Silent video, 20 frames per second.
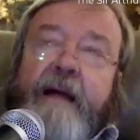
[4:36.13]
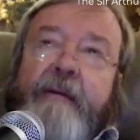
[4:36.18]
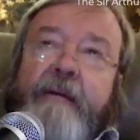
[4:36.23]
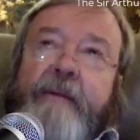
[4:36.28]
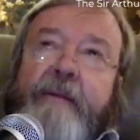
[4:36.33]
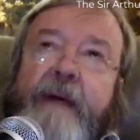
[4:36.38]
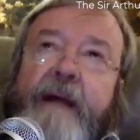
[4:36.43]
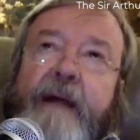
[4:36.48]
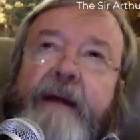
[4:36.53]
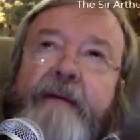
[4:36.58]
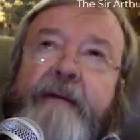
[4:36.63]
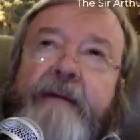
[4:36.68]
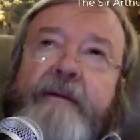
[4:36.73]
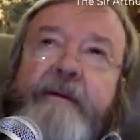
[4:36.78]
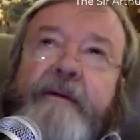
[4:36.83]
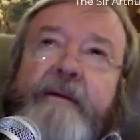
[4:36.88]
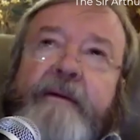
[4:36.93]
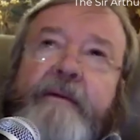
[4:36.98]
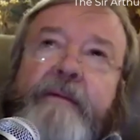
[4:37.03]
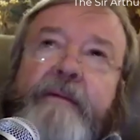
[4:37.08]
My
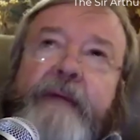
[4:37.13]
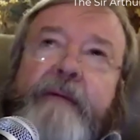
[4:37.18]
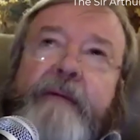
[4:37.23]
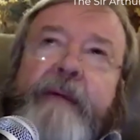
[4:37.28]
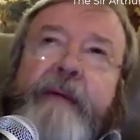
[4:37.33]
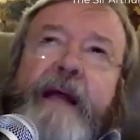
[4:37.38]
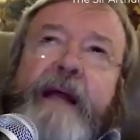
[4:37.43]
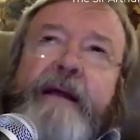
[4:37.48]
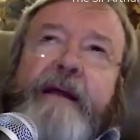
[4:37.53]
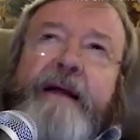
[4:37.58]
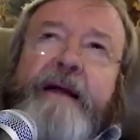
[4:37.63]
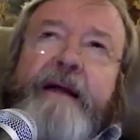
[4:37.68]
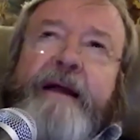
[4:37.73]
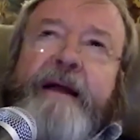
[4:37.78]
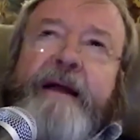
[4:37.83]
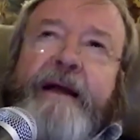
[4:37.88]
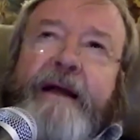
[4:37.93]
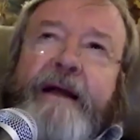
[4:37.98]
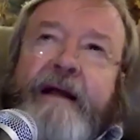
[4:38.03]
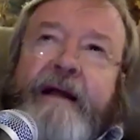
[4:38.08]
main
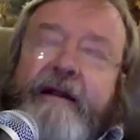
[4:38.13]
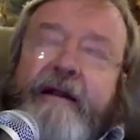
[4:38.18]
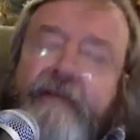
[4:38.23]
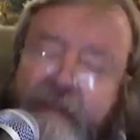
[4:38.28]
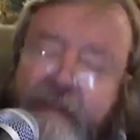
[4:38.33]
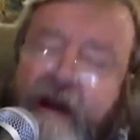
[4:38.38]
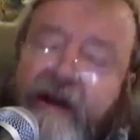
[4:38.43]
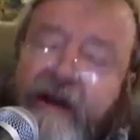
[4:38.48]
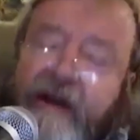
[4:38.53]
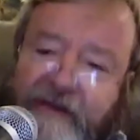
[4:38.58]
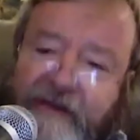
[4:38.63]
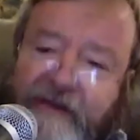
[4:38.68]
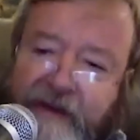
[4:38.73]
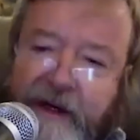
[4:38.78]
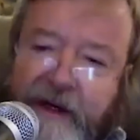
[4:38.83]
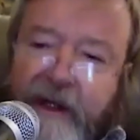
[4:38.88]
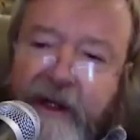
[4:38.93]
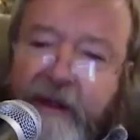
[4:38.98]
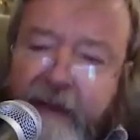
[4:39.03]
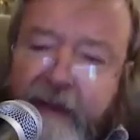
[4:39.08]
thrust
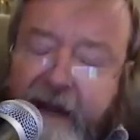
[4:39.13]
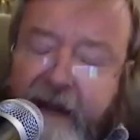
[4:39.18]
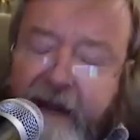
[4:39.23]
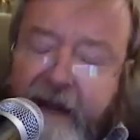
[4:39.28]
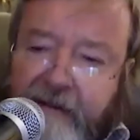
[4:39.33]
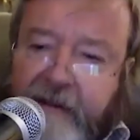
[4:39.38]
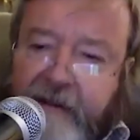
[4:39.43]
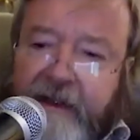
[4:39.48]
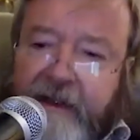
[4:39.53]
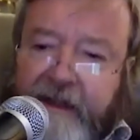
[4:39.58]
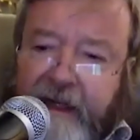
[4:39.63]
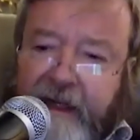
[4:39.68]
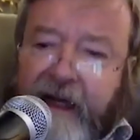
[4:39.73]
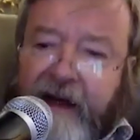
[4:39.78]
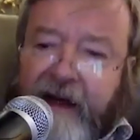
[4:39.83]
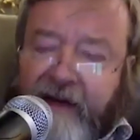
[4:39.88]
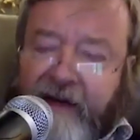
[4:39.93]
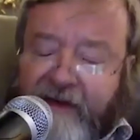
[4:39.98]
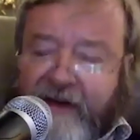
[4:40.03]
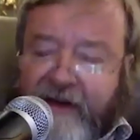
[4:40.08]
in The Matter with
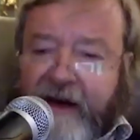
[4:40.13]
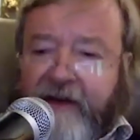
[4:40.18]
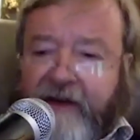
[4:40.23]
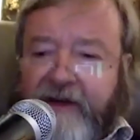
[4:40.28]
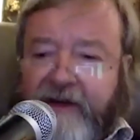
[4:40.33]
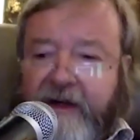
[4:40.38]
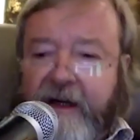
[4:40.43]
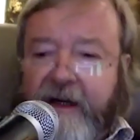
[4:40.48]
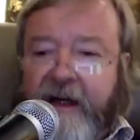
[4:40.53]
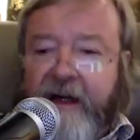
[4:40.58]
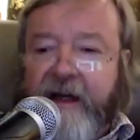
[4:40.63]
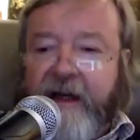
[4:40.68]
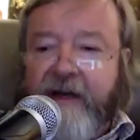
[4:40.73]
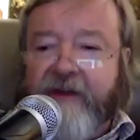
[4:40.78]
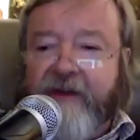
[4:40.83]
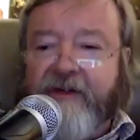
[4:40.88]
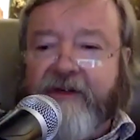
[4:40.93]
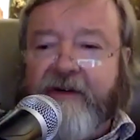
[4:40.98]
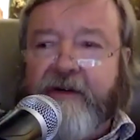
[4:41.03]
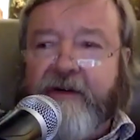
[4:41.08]
Things, actually,
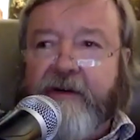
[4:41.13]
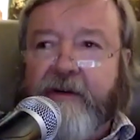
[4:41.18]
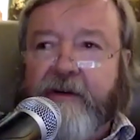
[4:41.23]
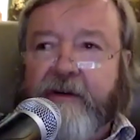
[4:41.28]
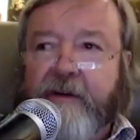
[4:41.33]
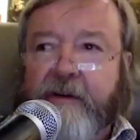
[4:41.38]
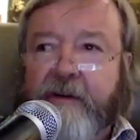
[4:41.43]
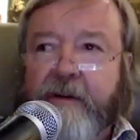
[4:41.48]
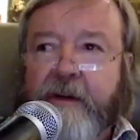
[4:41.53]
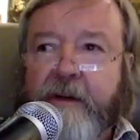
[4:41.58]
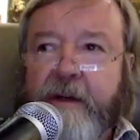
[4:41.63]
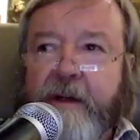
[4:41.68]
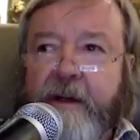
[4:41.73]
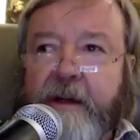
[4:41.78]
is to